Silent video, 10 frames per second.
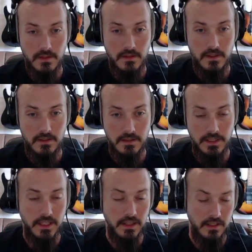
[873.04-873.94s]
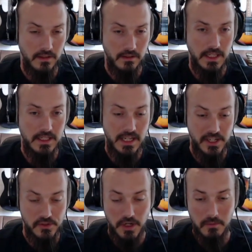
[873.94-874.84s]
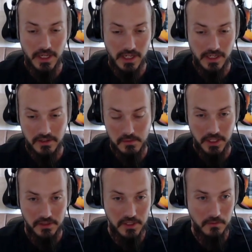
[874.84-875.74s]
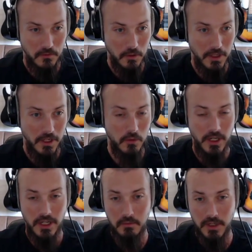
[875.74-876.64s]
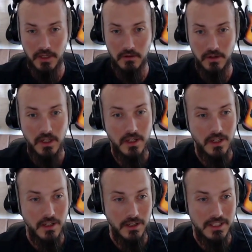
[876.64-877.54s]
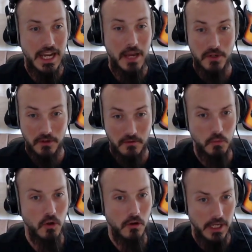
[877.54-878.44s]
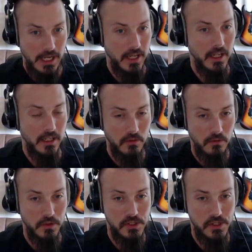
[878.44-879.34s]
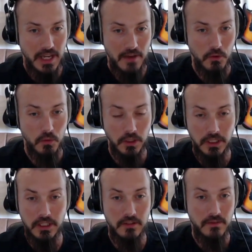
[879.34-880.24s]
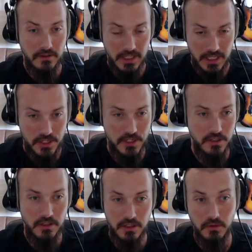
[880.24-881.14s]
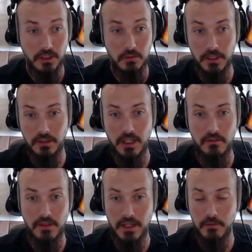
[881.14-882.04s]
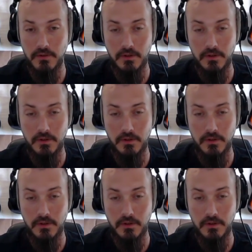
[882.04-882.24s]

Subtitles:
Yeah. And then that ties right back in, as Michael said before, about a brand being adaptive and more organic. Once you have a really good foundation, you can really build off that moving forward.